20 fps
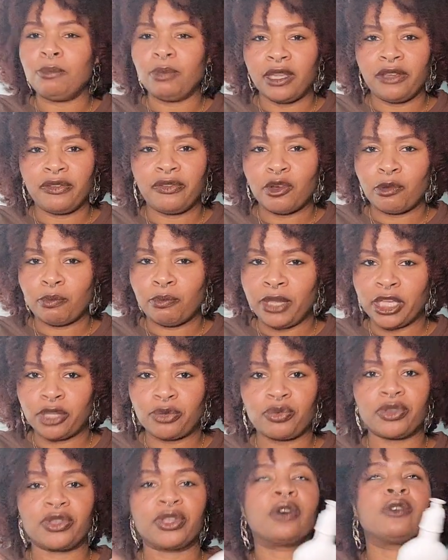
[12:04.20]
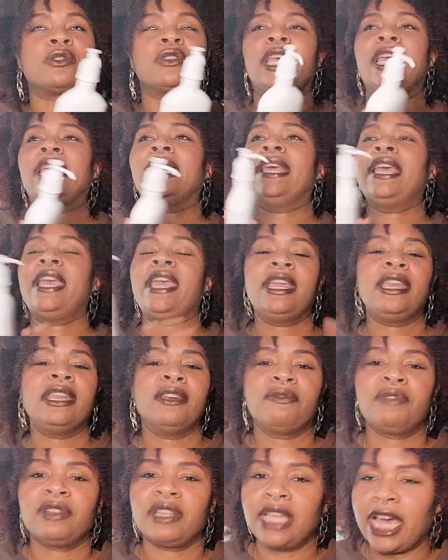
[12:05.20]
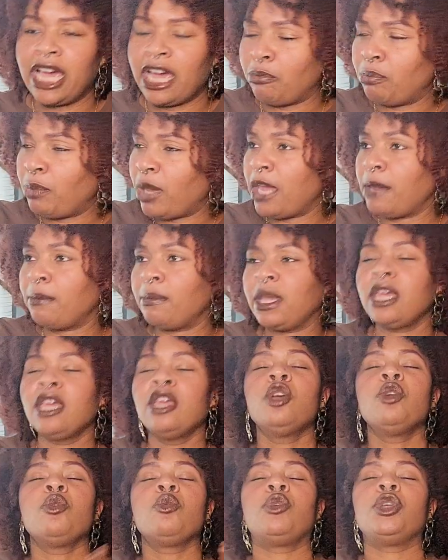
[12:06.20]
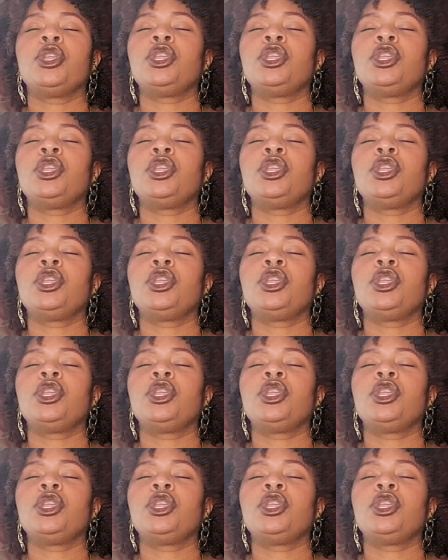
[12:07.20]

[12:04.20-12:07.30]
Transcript: for best results. And they ain't never lie, baby. When you